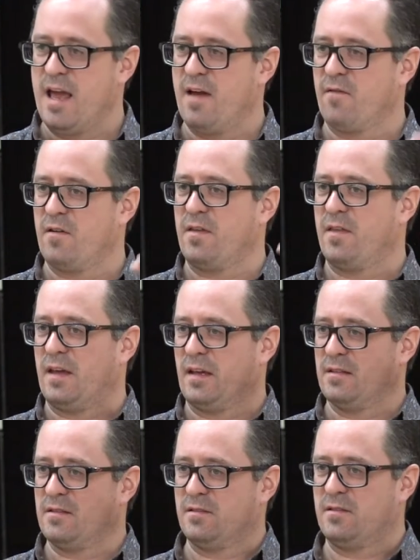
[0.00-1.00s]
everything
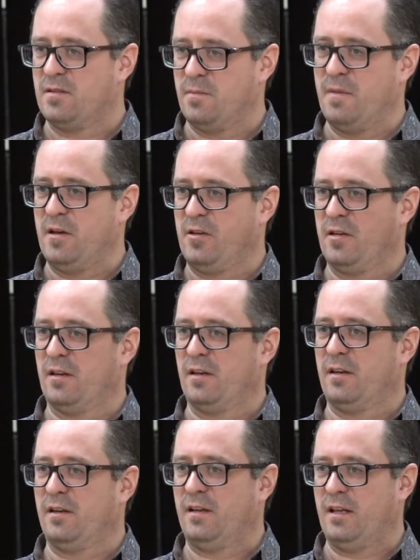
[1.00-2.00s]
is in
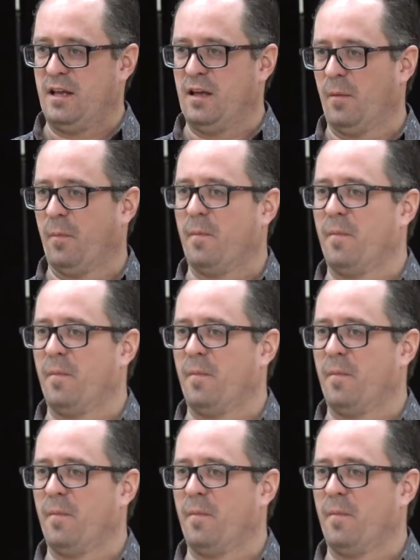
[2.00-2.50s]
submission to him,